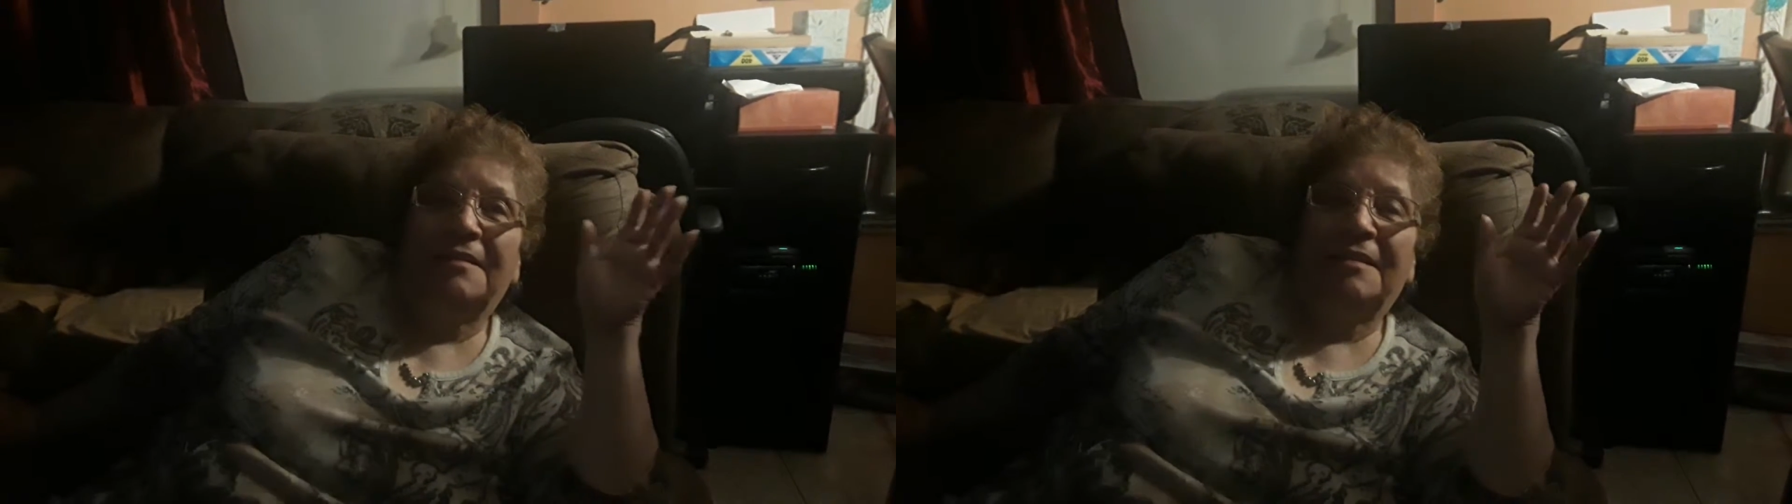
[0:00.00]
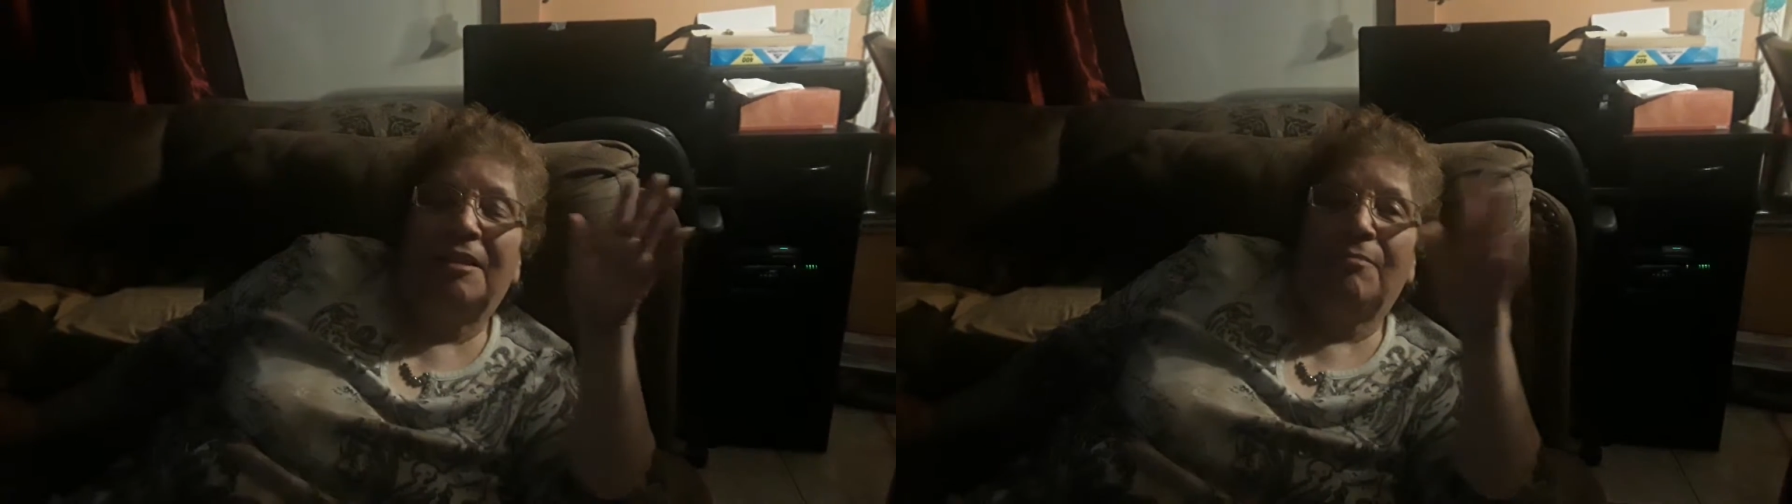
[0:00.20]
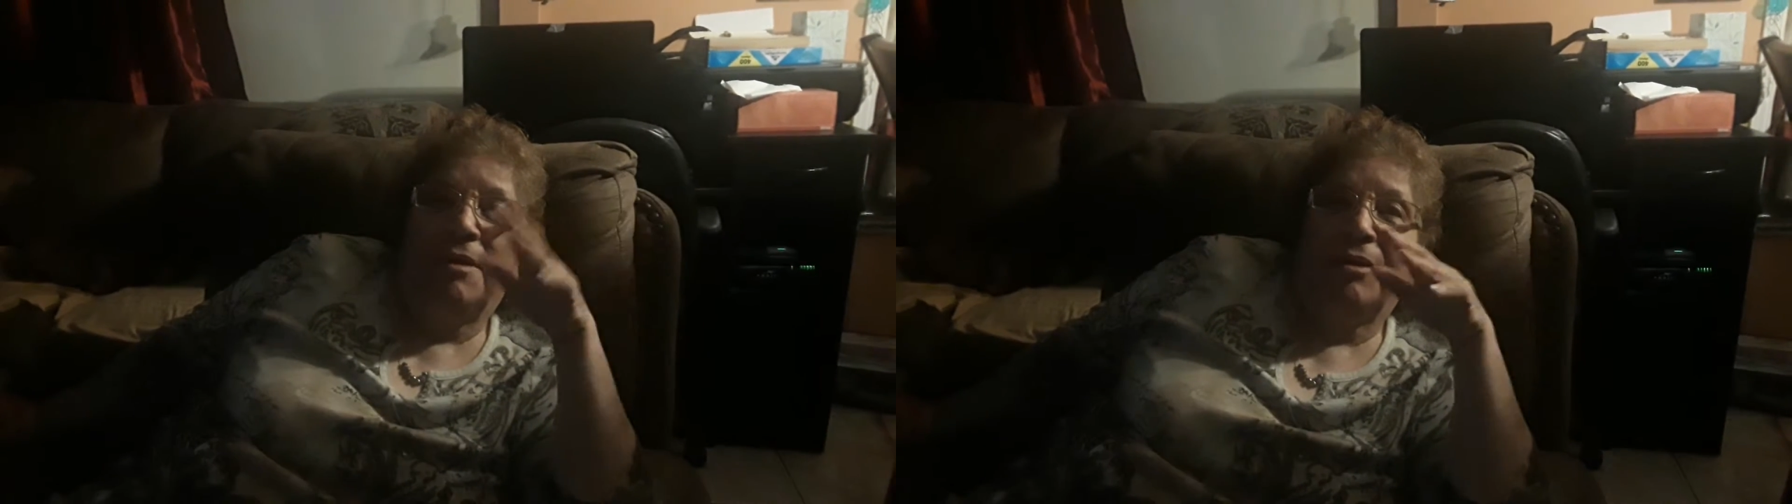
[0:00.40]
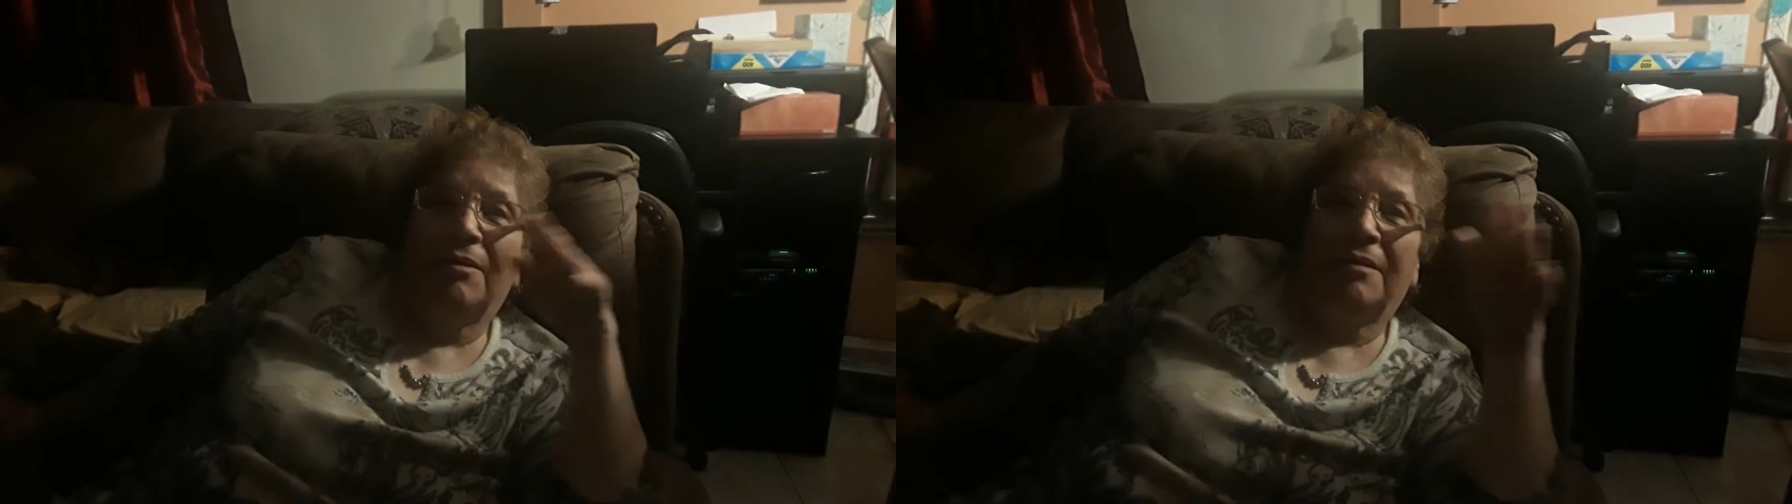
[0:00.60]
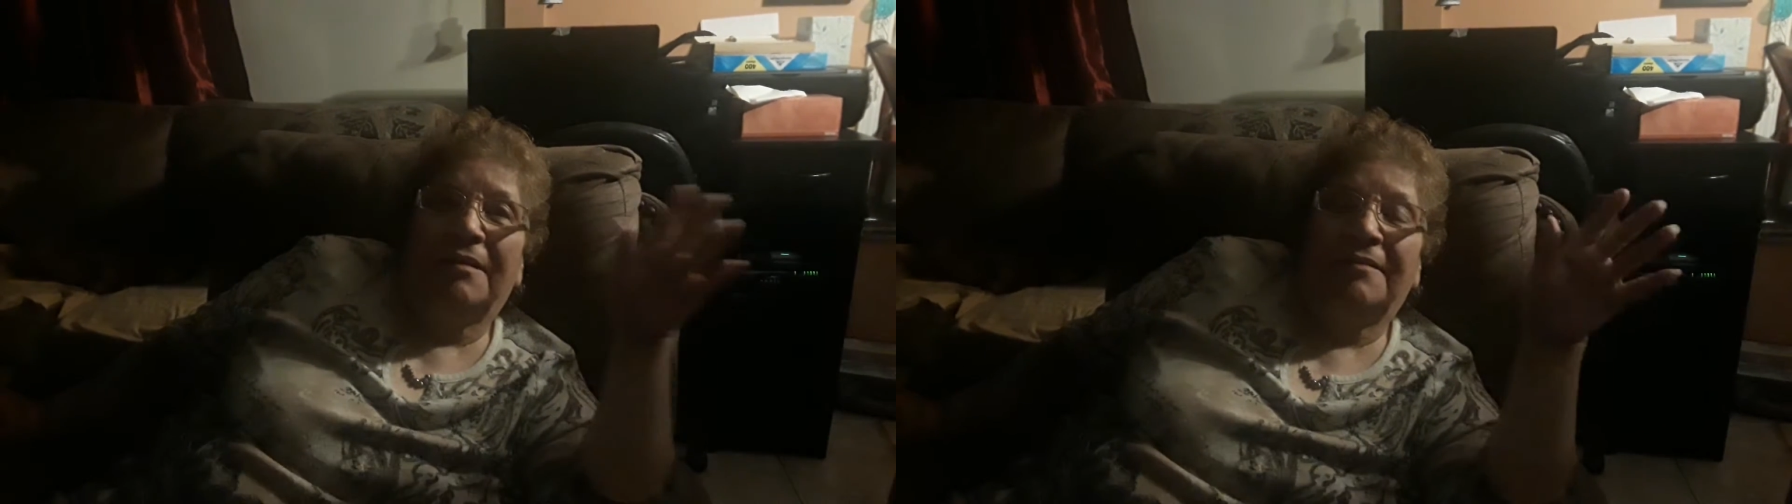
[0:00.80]

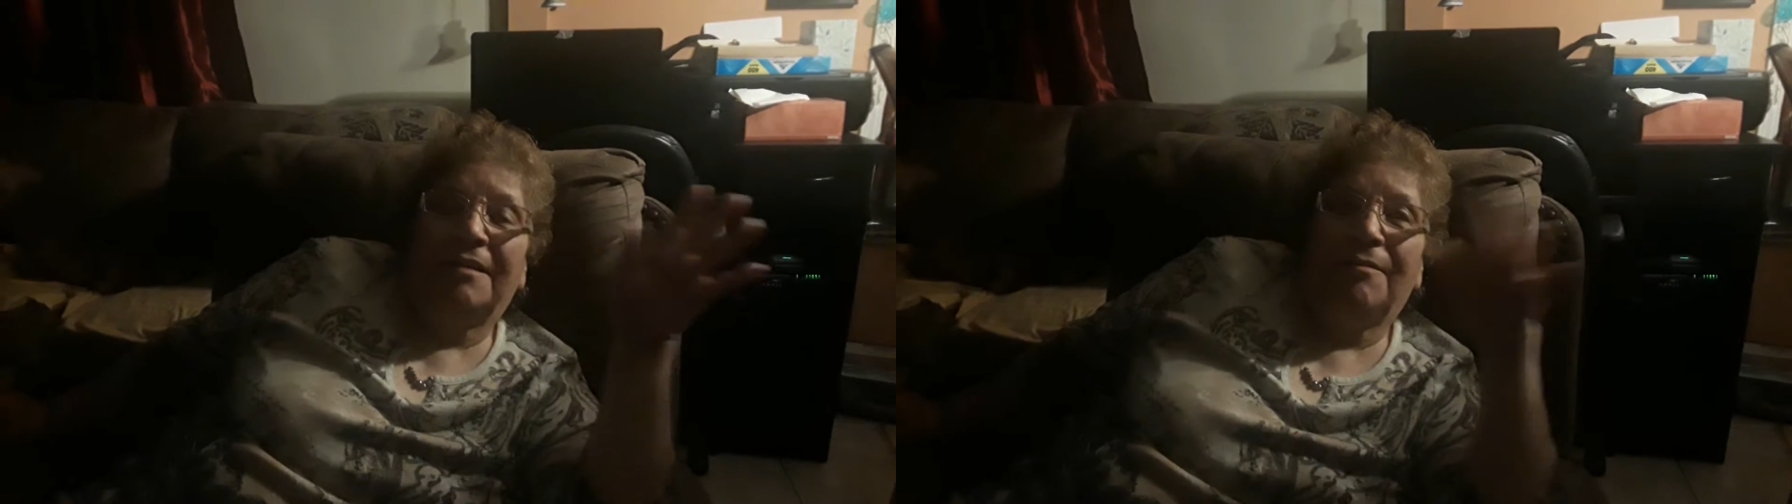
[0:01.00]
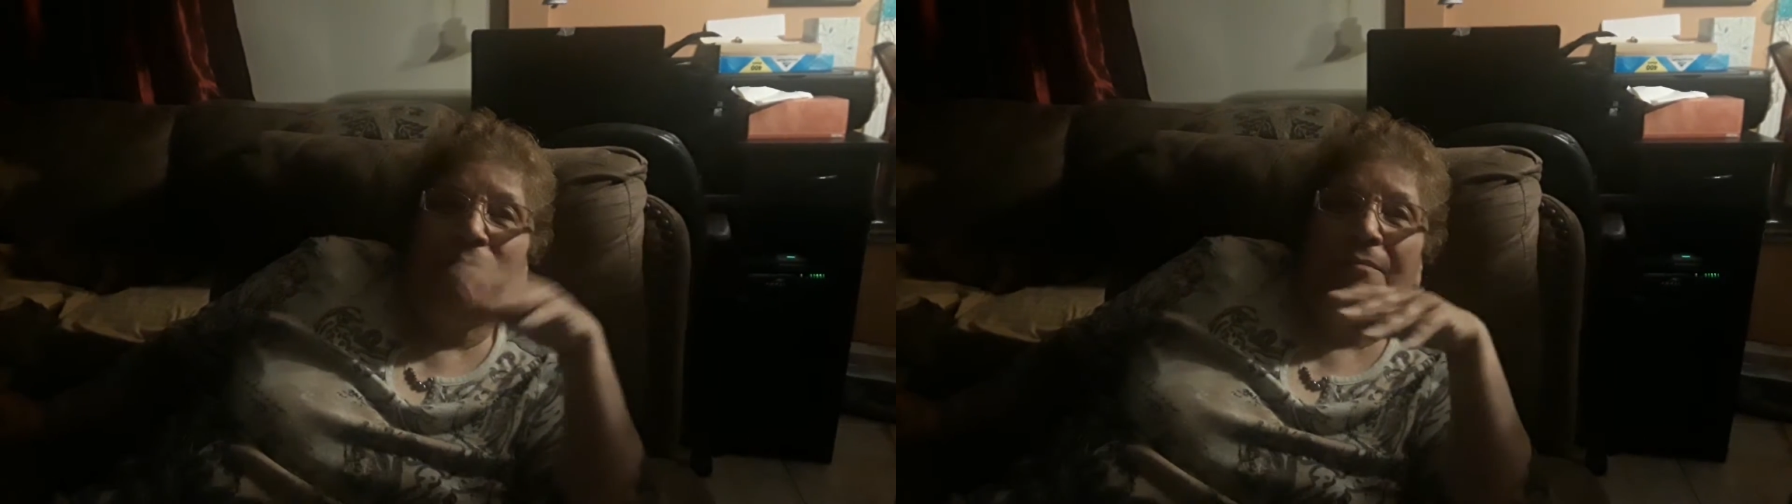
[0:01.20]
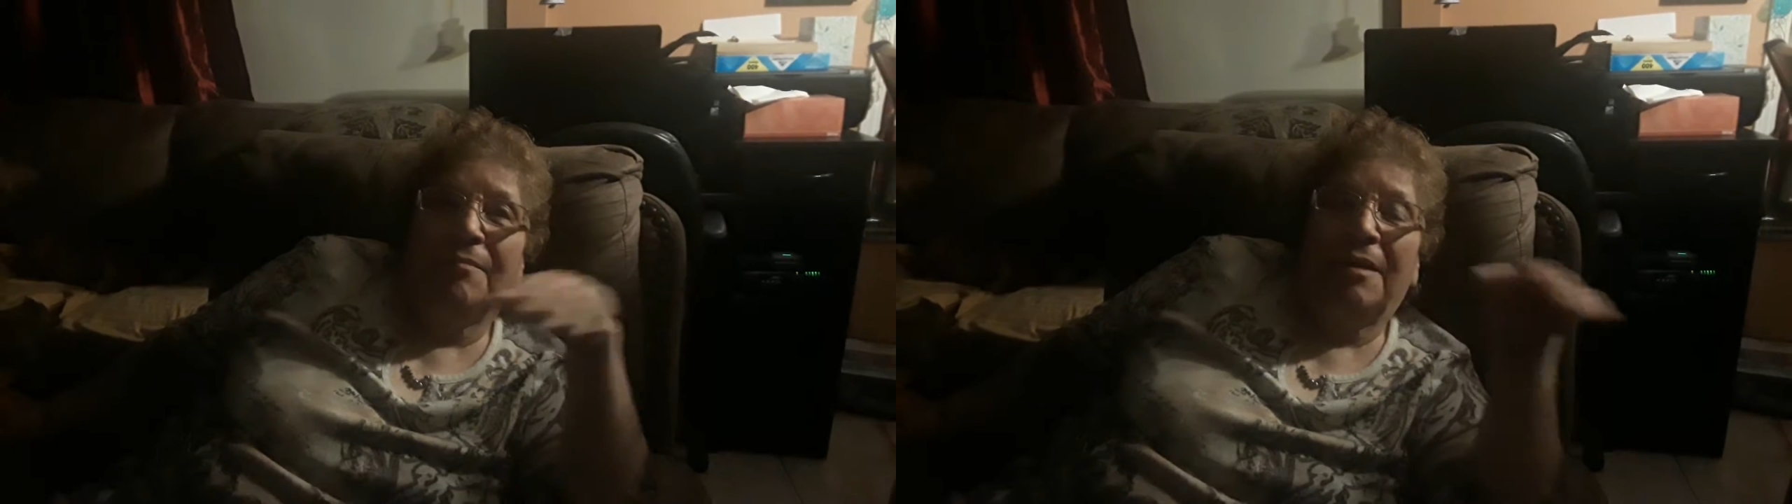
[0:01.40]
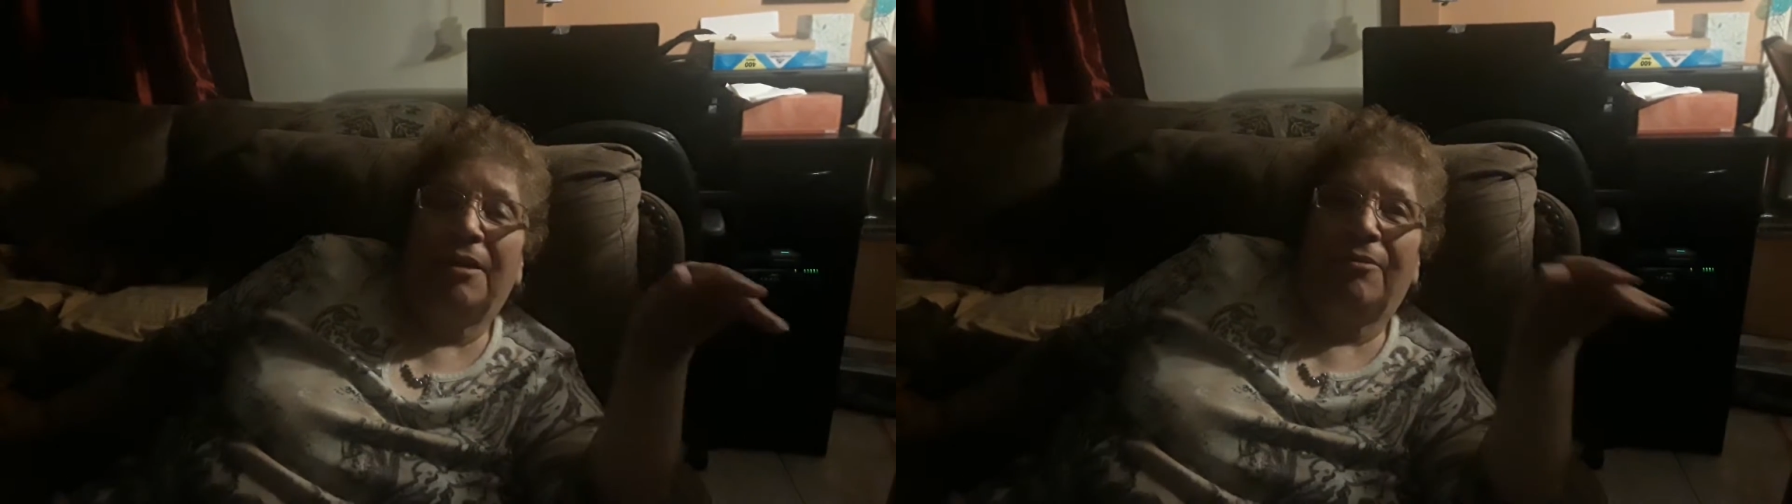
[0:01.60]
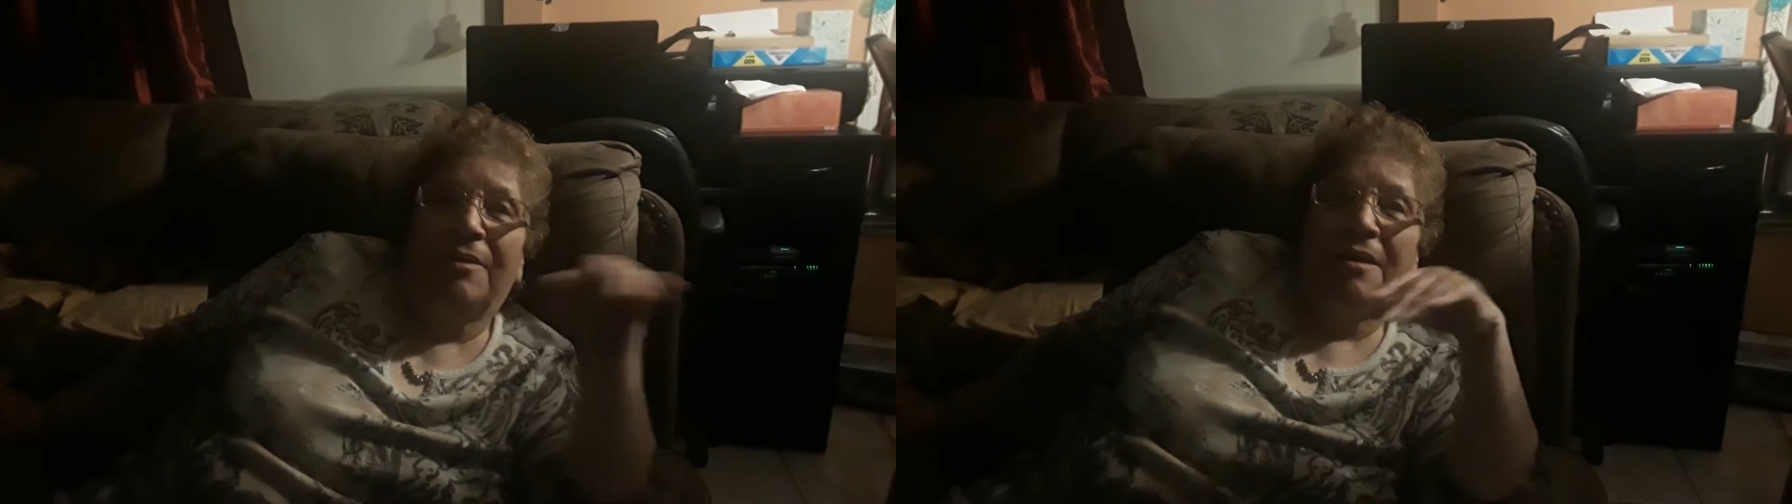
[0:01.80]
same
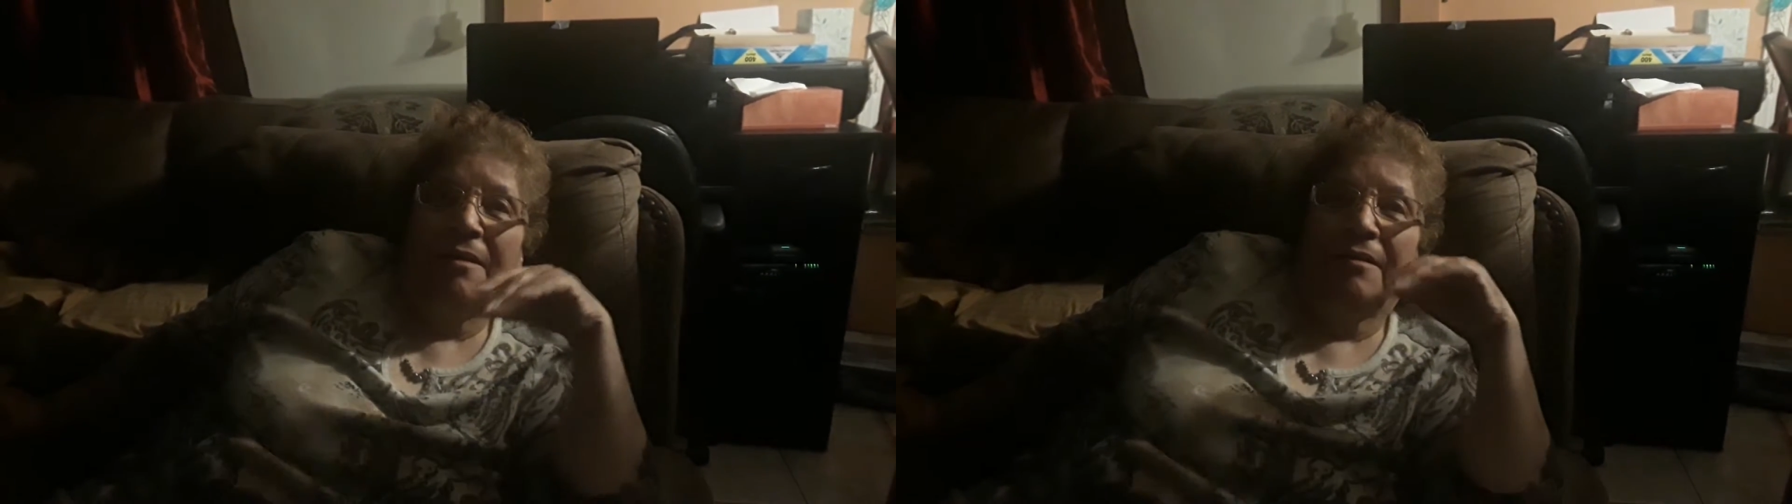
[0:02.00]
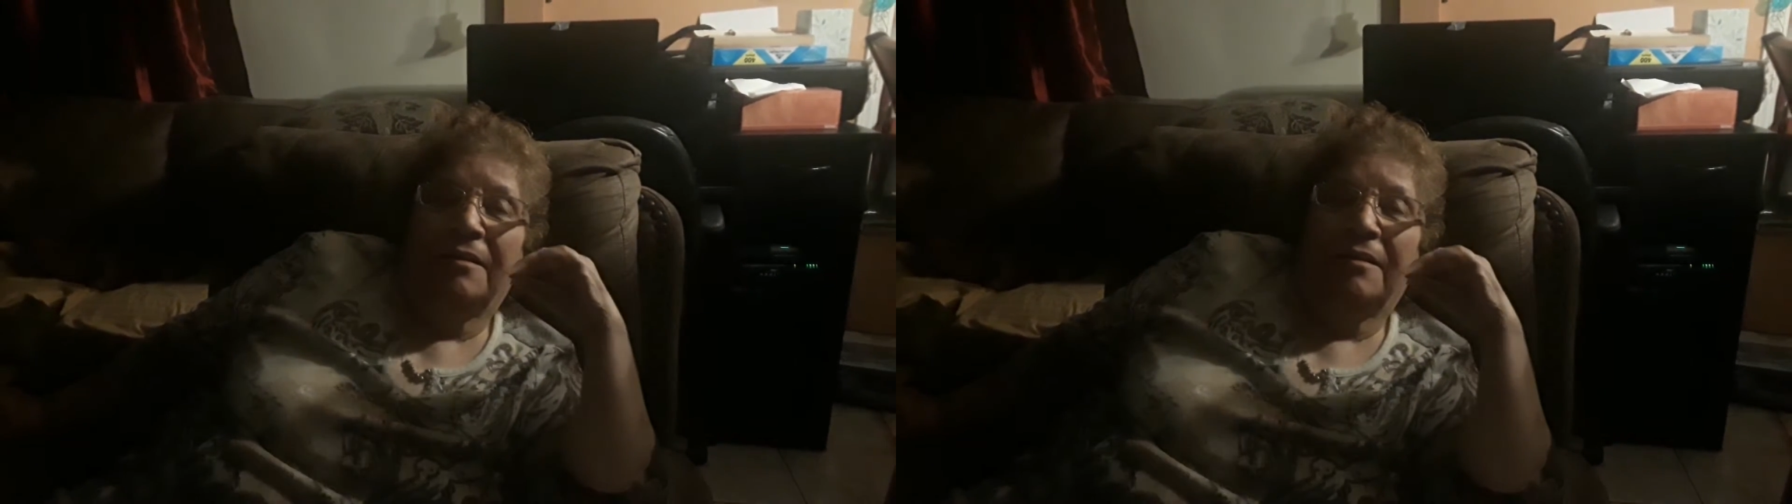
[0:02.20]
area.